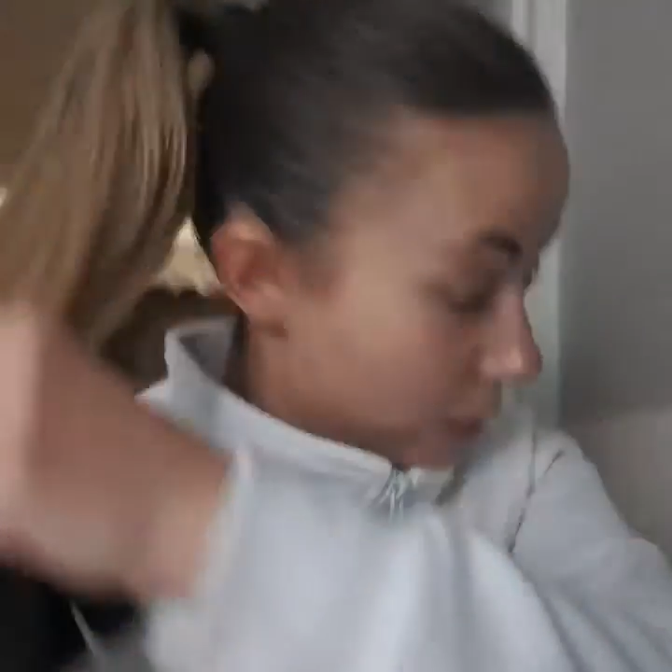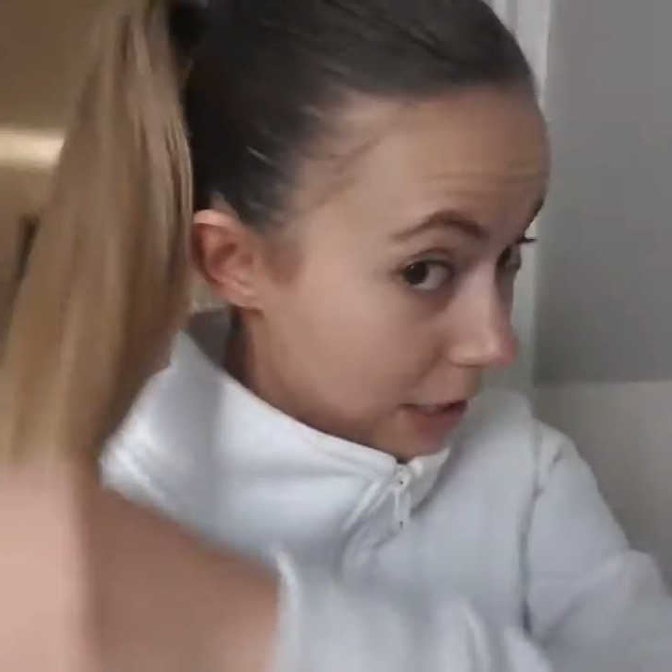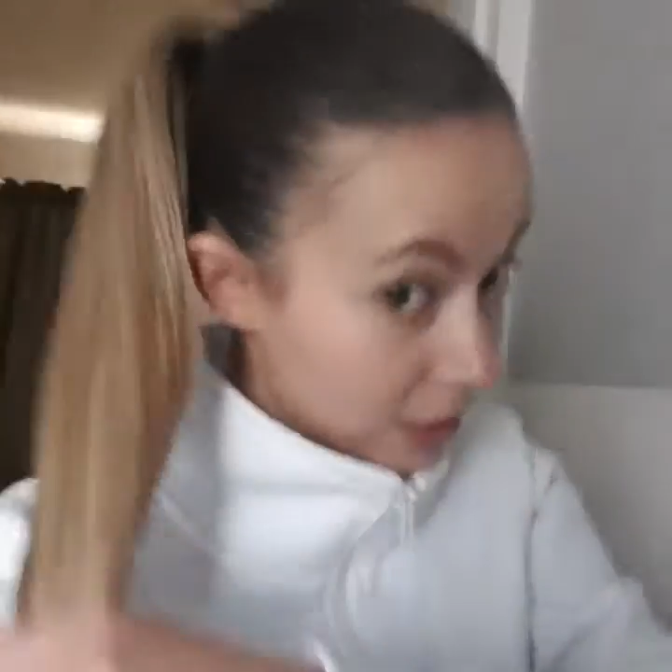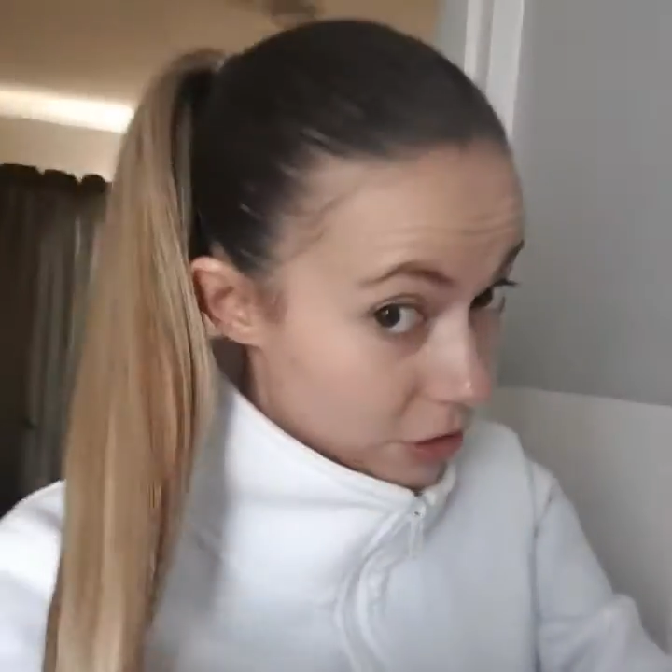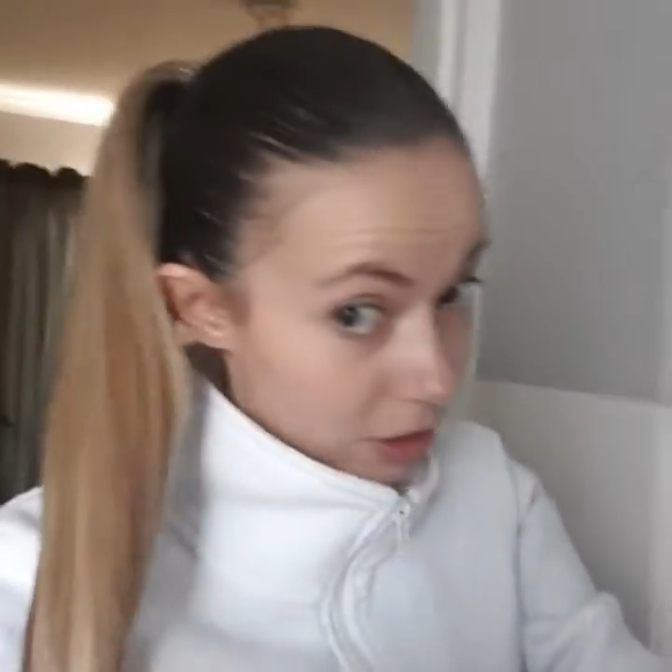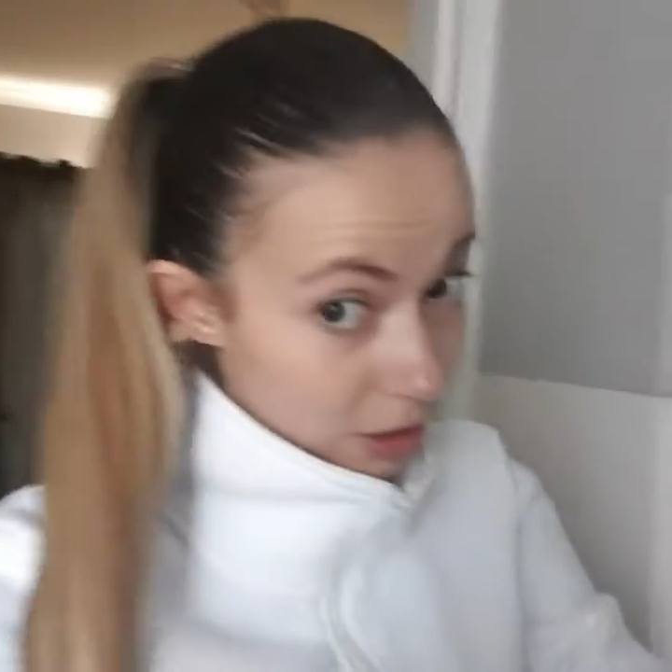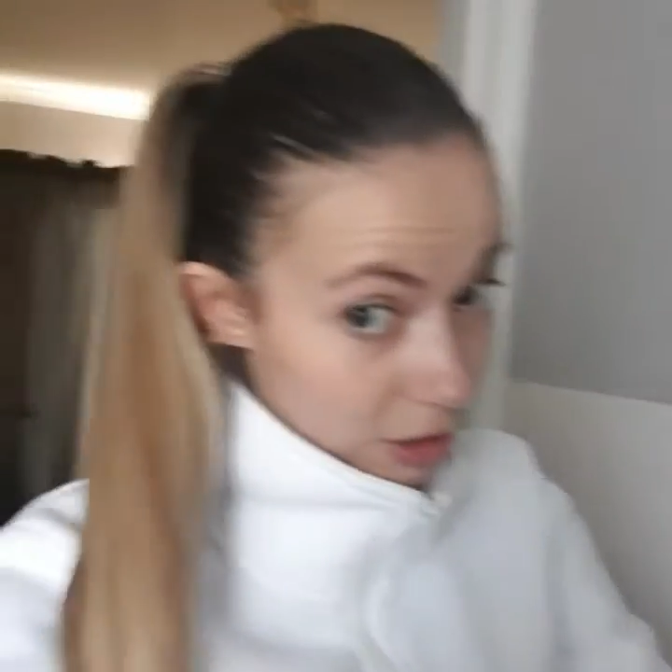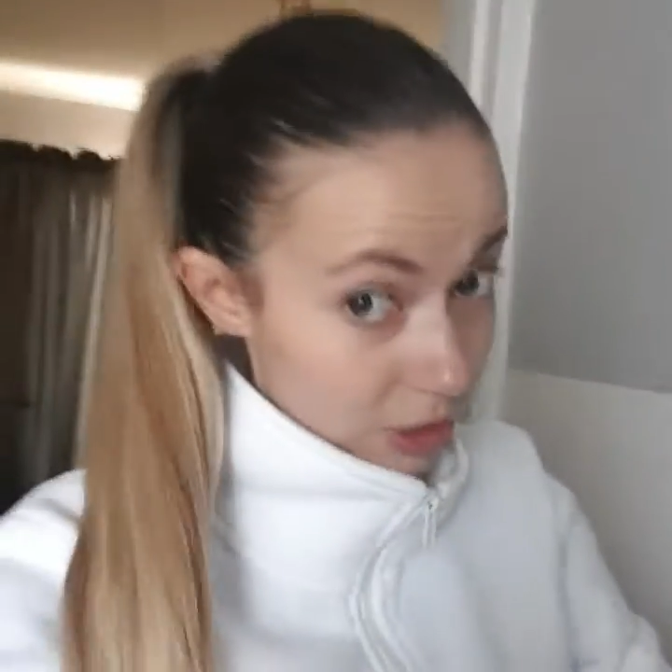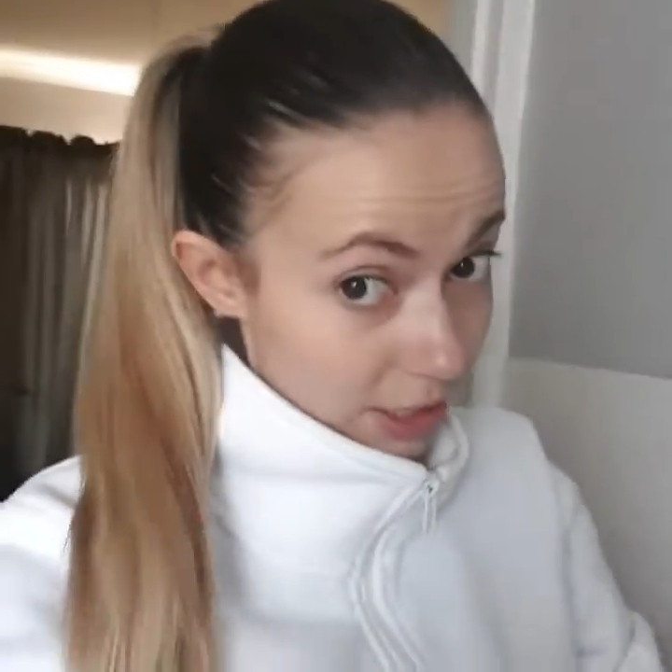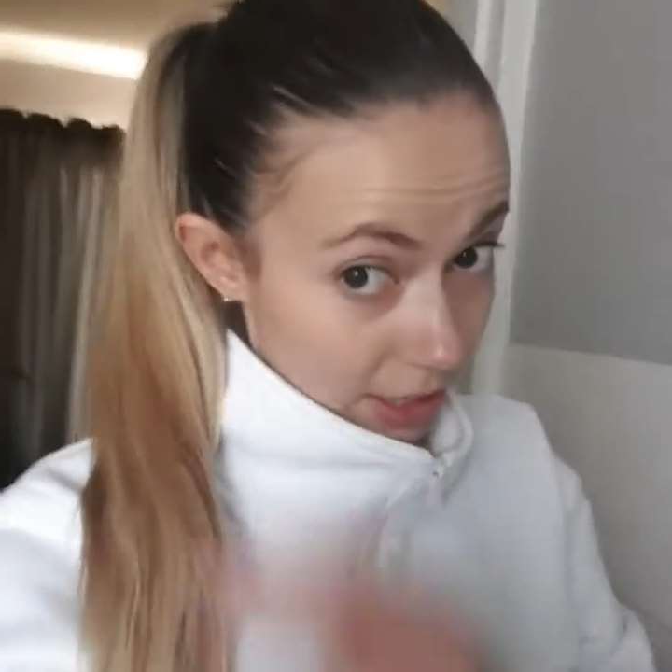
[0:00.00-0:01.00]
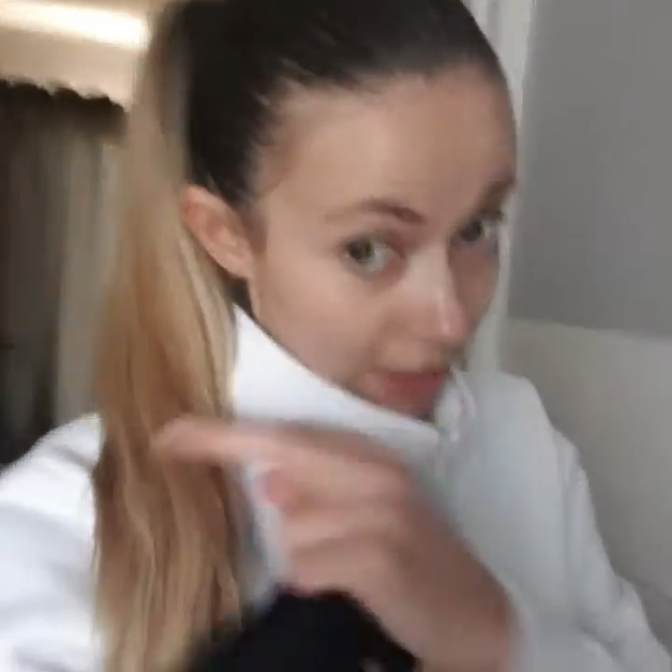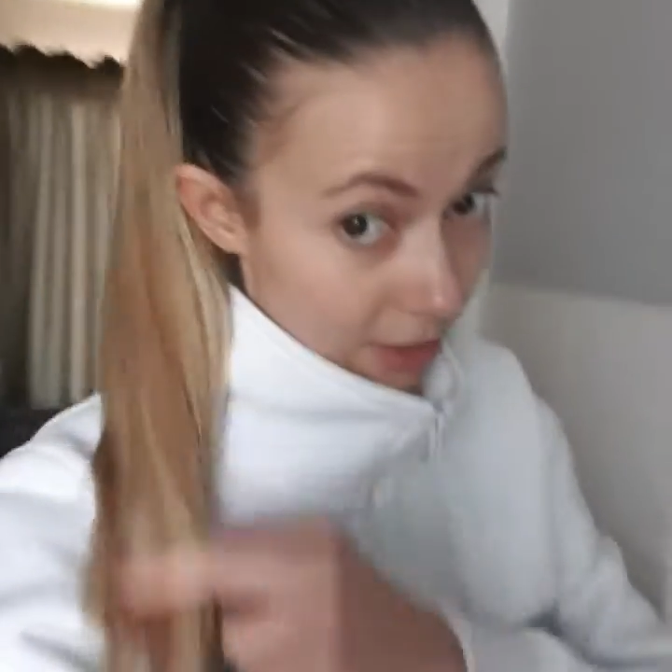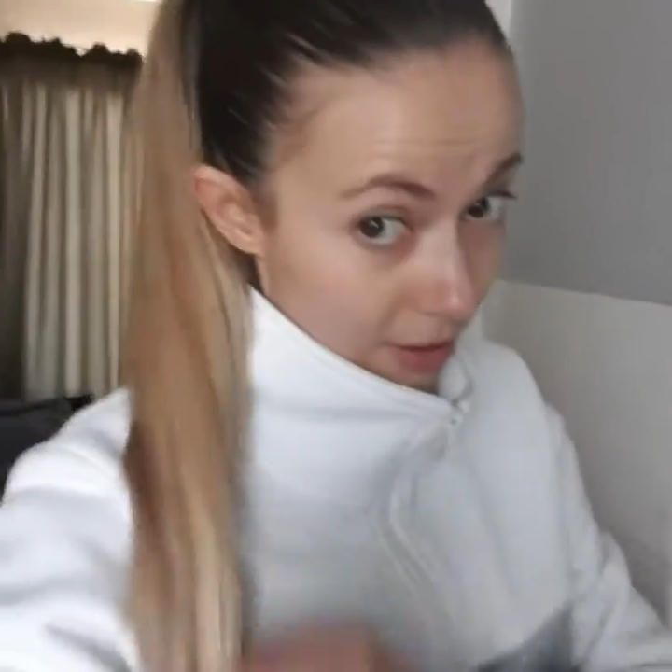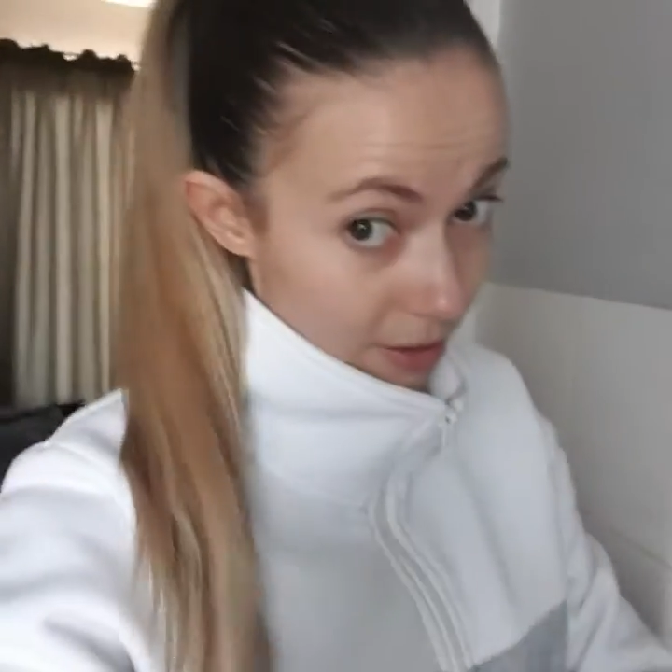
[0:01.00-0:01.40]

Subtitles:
really dark today,